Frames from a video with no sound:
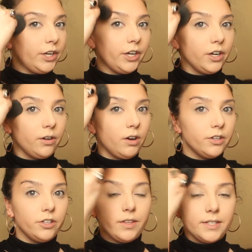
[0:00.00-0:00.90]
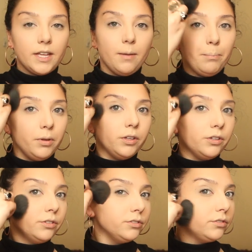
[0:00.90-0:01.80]
gonna go onto the
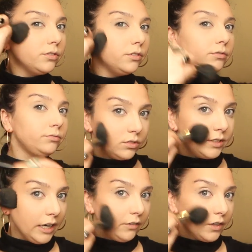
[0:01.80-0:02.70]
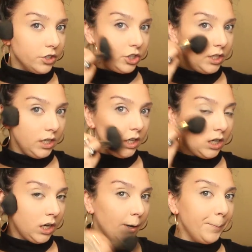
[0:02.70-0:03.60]
temples, down the cheek,
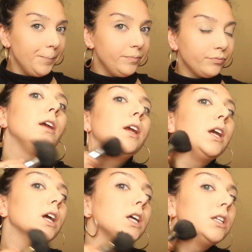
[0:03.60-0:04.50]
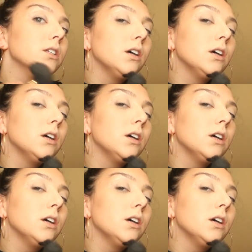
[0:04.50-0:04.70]
and